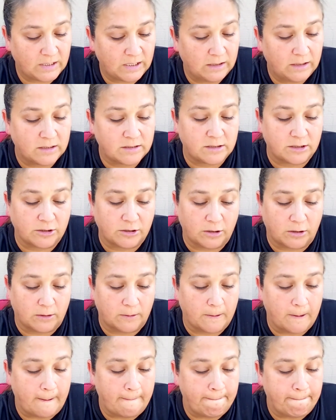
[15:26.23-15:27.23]
Listen, y'all,
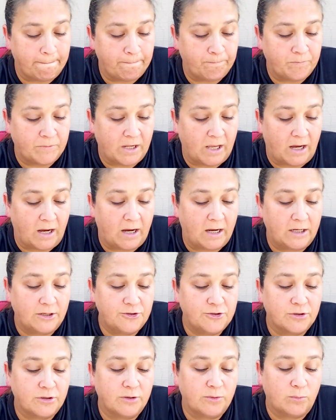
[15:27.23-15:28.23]

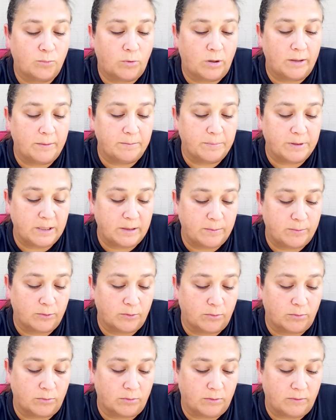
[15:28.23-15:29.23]
101
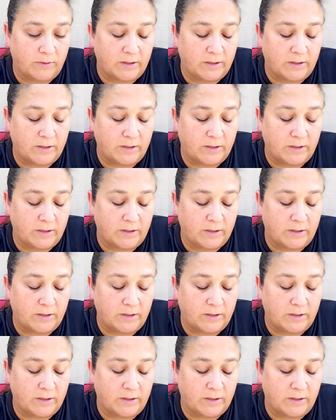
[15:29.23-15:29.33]
people